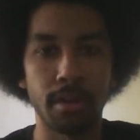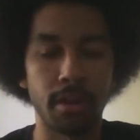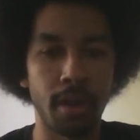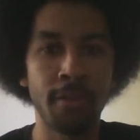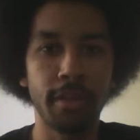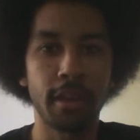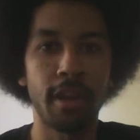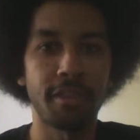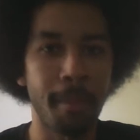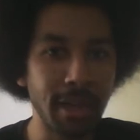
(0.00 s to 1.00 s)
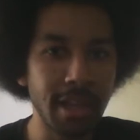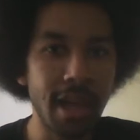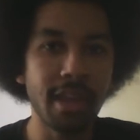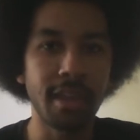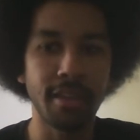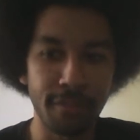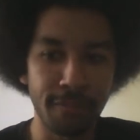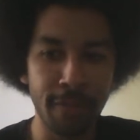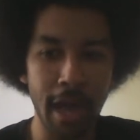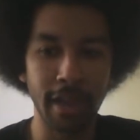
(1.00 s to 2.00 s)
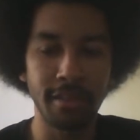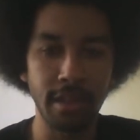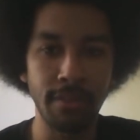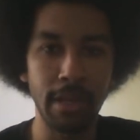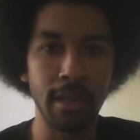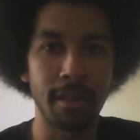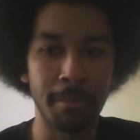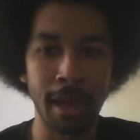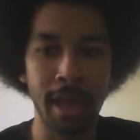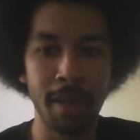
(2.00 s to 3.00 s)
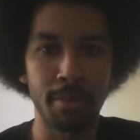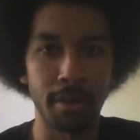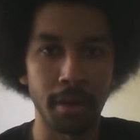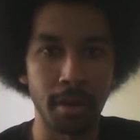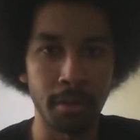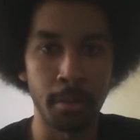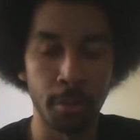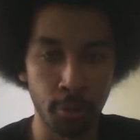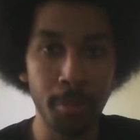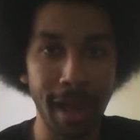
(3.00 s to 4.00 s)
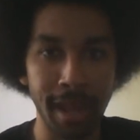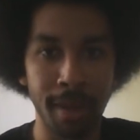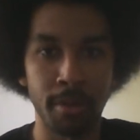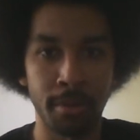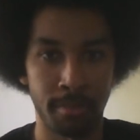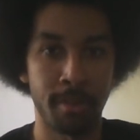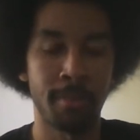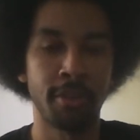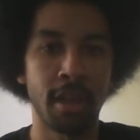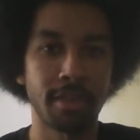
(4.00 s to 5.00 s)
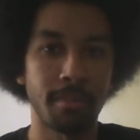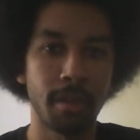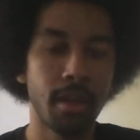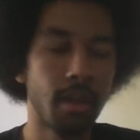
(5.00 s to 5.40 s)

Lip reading: Everything else I've been lucky to find the DVDs at my library, or through my library to be able to get them.